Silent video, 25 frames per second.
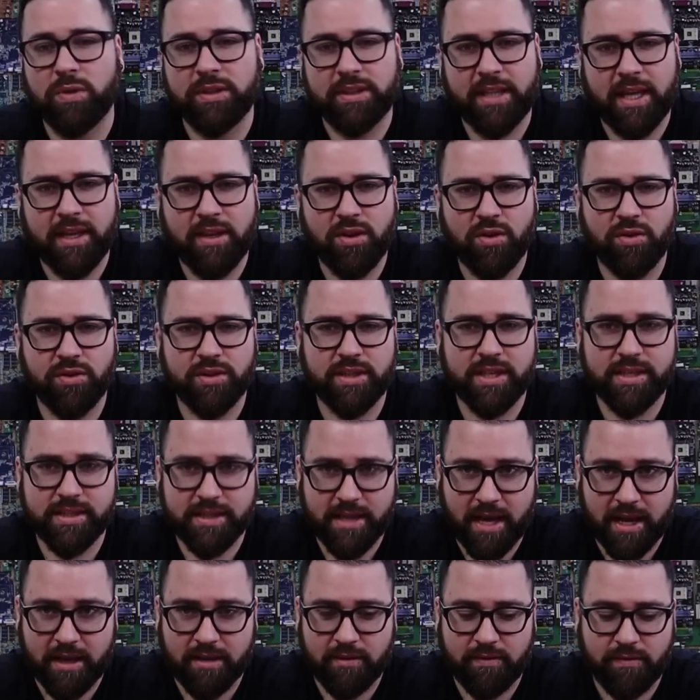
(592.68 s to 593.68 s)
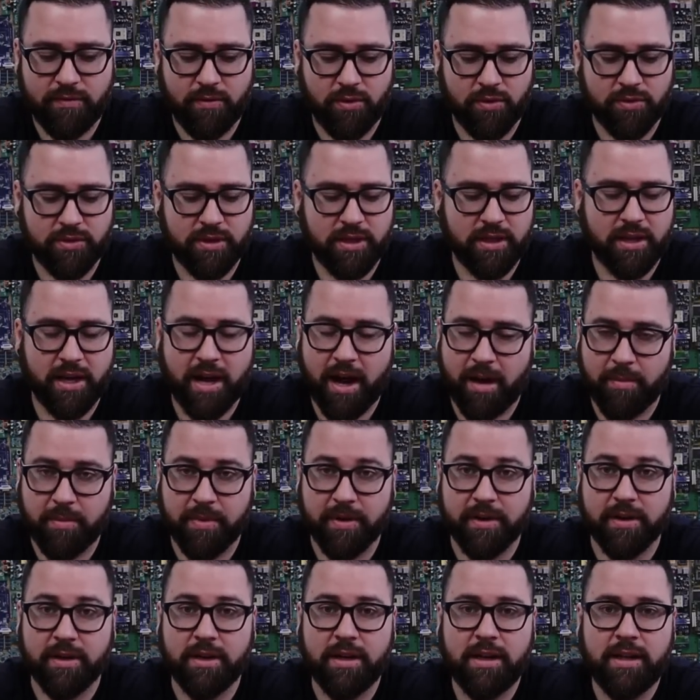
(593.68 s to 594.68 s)
will take your design for the
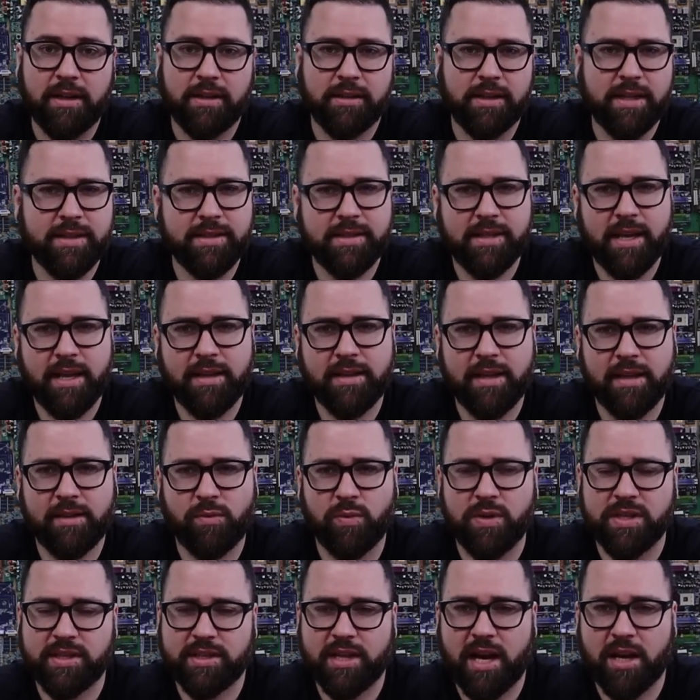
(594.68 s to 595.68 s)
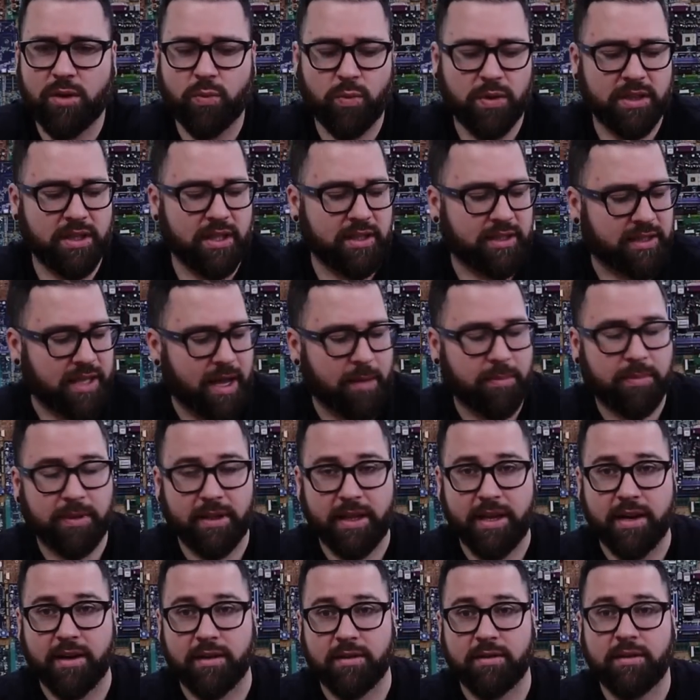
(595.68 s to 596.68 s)
copper. Let's say that we start with the top
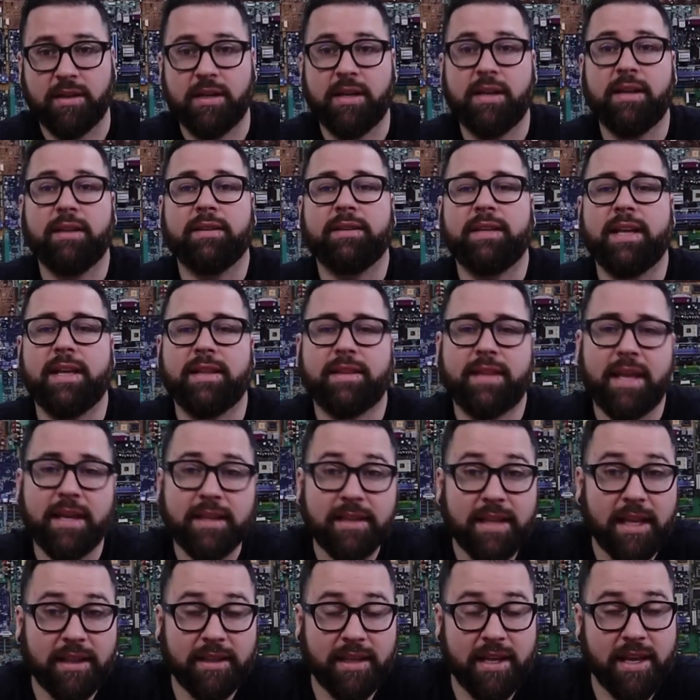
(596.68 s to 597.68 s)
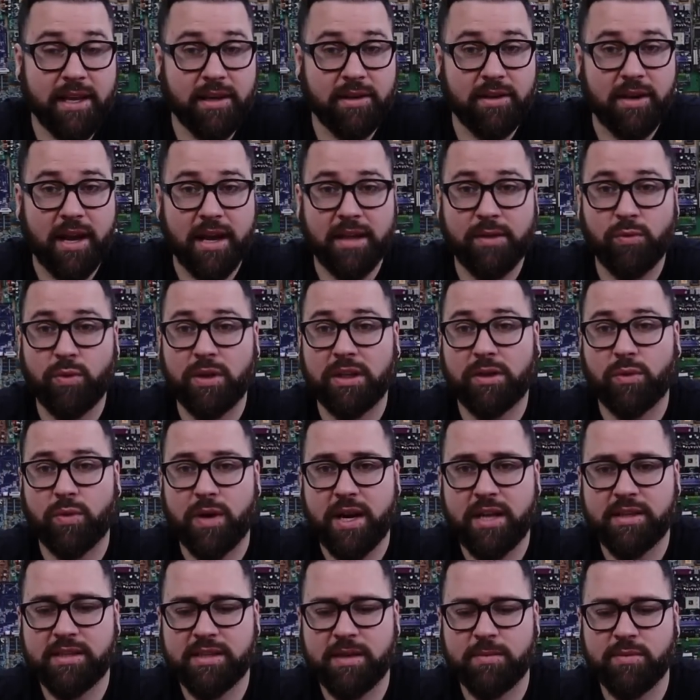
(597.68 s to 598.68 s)
layer. They take that layer and will
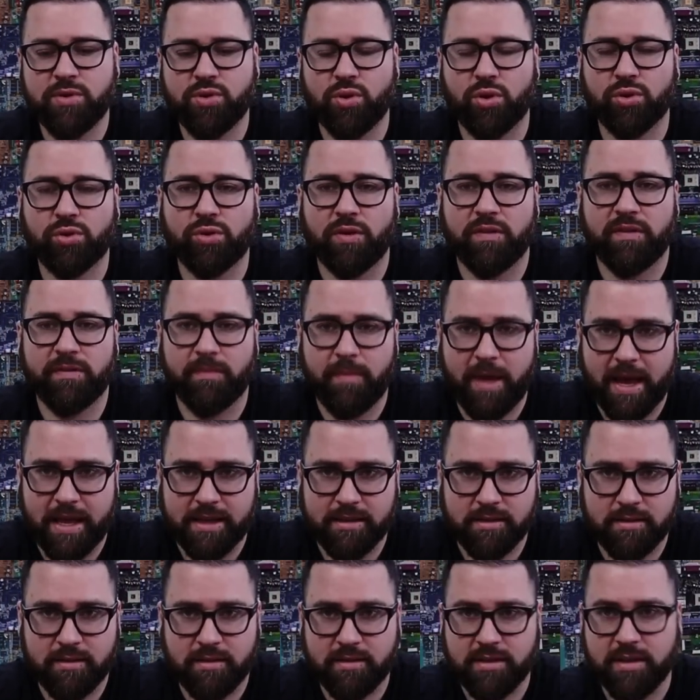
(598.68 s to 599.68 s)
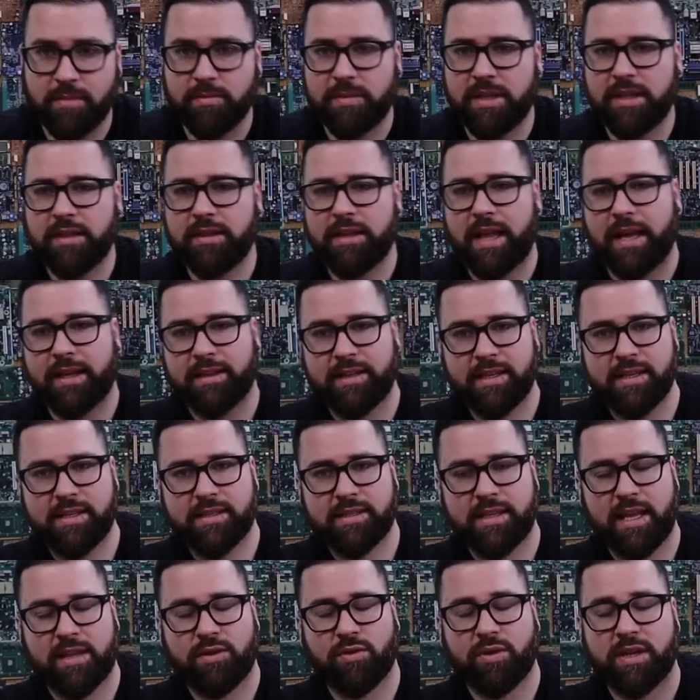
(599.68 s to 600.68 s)
create some sort of mask, something like
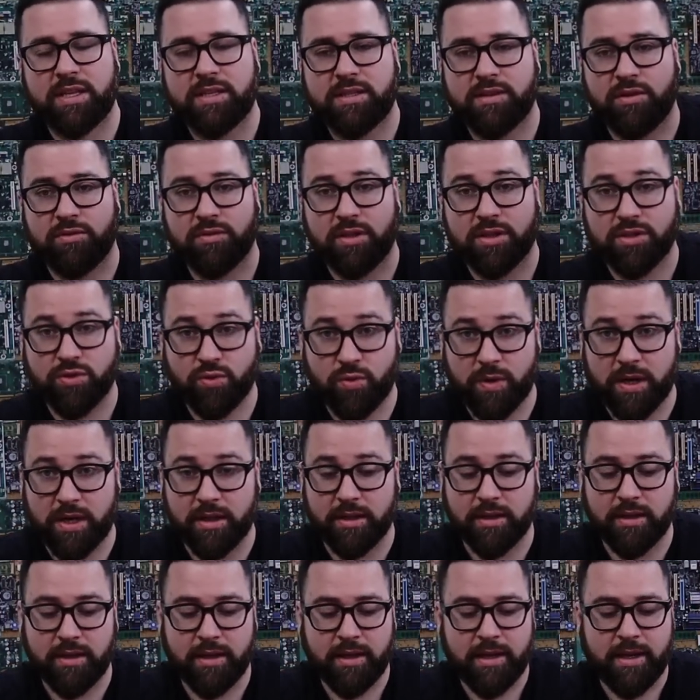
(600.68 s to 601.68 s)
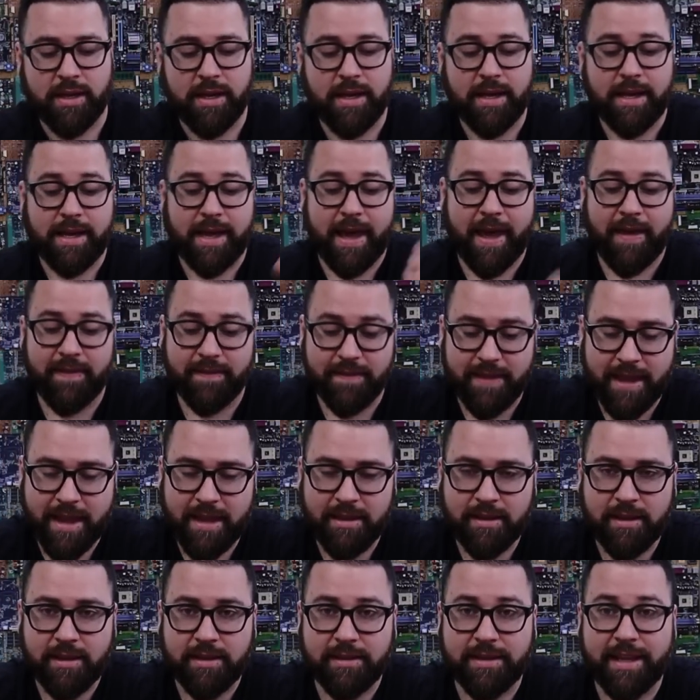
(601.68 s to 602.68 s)
this that you can see on the screen. And
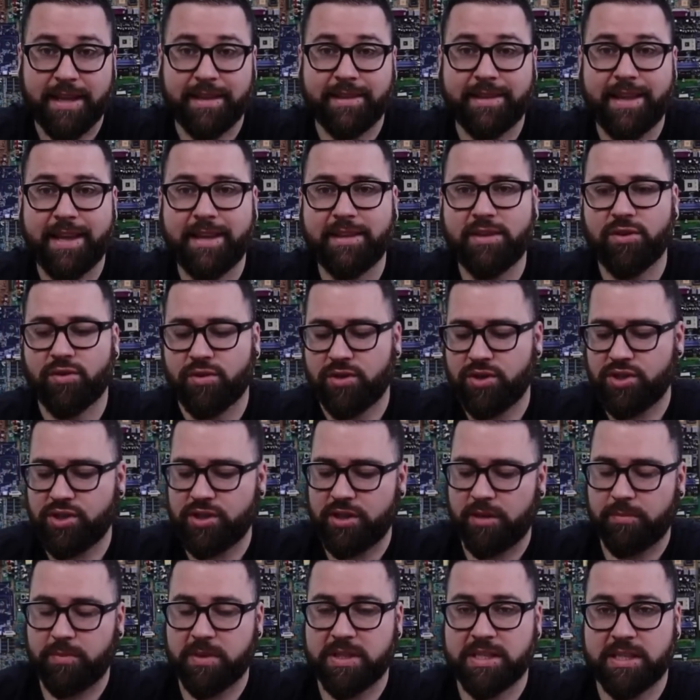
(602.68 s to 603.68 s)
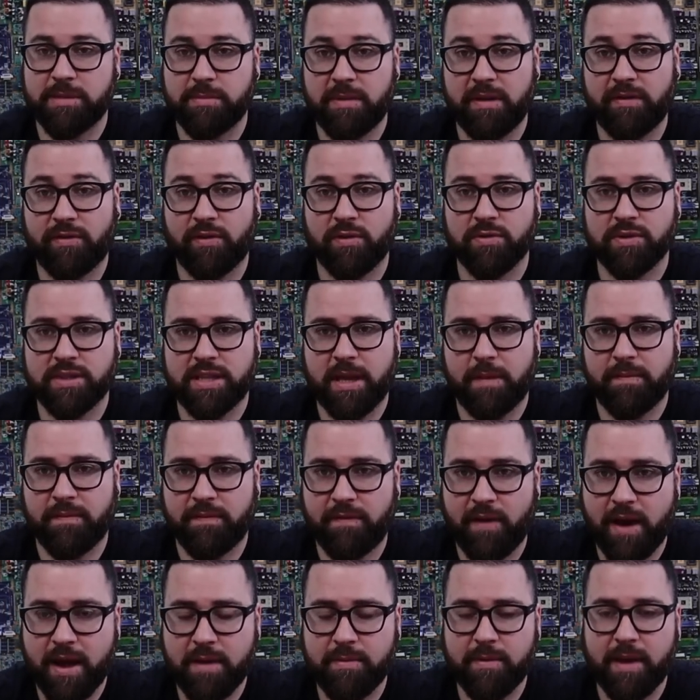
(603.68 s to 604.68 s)
then they take the original PCB from step
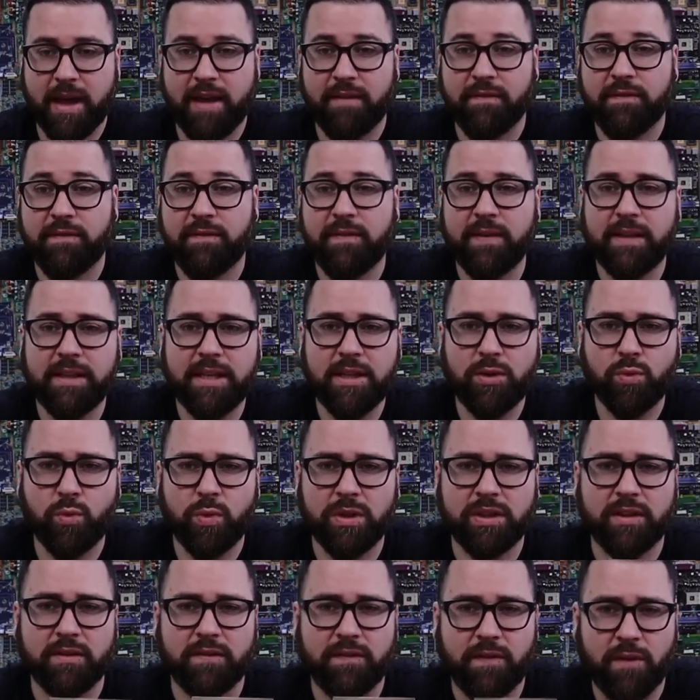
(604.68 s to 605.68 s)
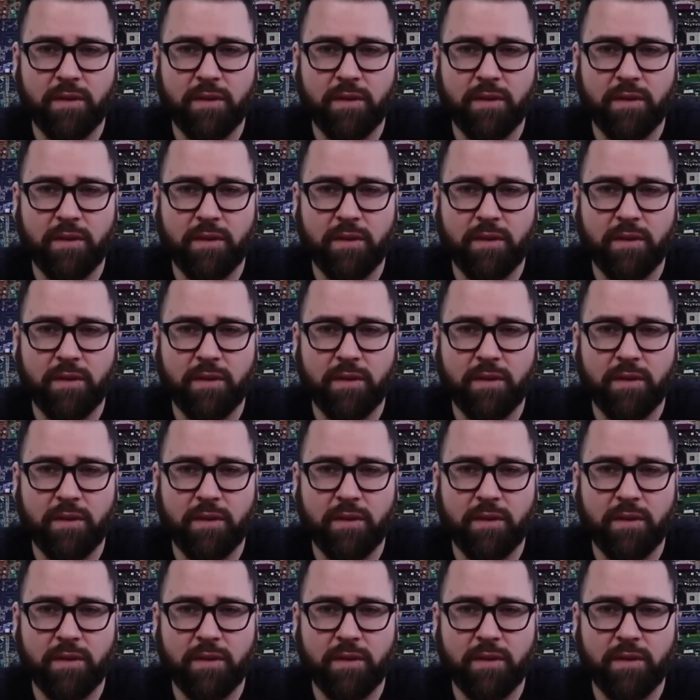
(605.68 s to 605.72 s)
5 and fill it with a